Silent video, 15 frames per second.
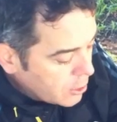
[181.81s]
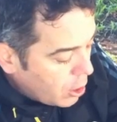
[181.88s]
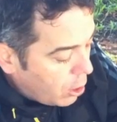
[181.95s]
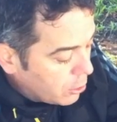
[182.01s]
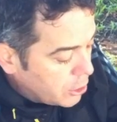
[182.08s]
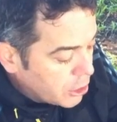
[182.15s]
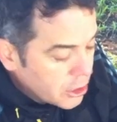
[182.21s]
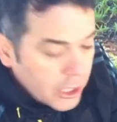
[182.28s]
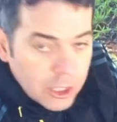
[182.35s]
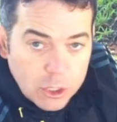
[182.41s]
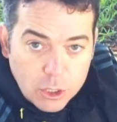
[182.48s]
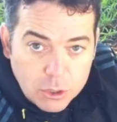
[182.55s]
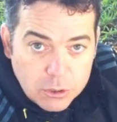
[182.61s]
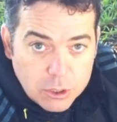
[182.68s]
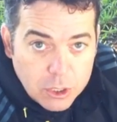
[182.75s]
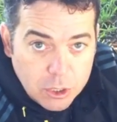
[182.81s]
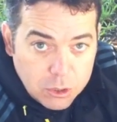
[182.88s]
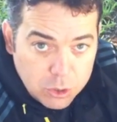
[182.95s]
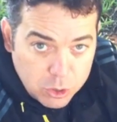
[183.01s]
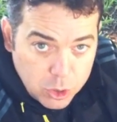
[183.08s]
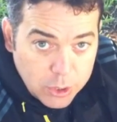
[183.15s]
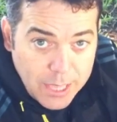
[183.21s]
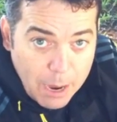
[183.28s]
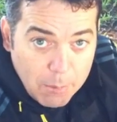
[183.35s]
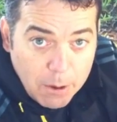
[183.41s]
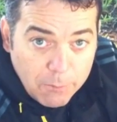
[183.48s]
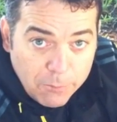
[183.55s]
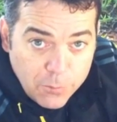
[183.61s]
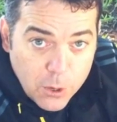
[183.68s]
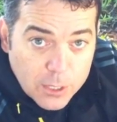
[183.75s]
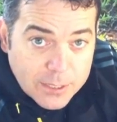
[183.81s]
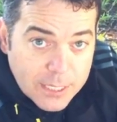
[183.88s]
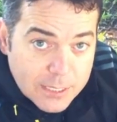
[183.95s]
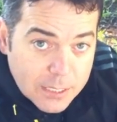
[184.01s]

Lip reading: So I'll usually do that one first.